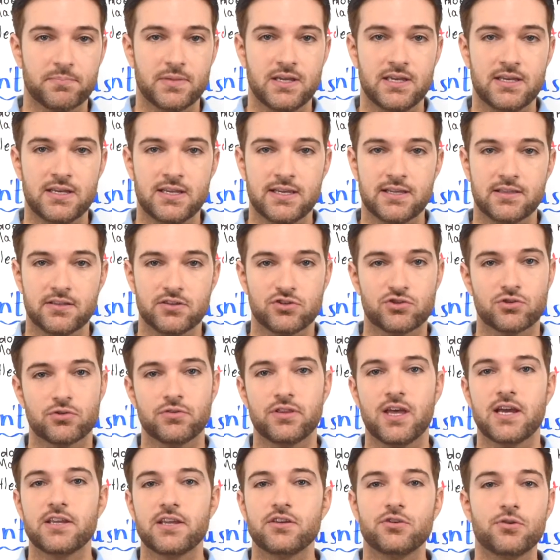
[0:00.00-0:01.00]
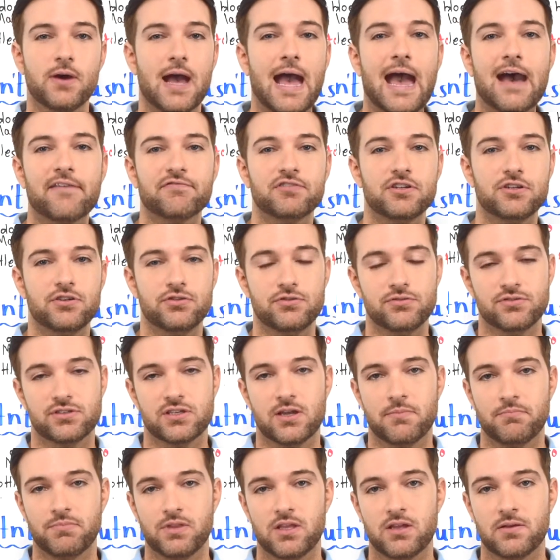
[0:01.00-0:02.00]
in English, or that you have to do
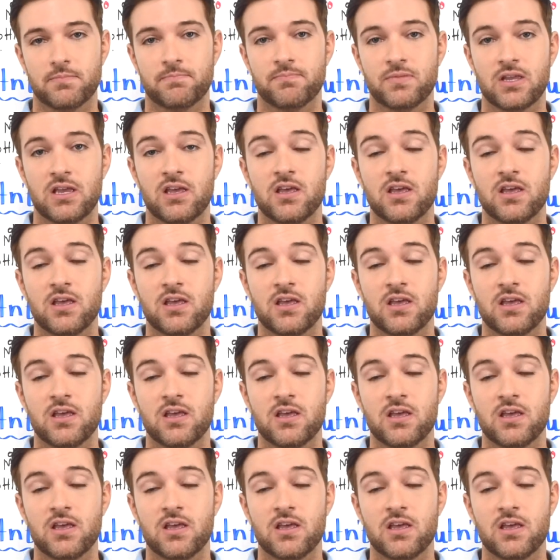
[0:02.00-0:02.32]
something.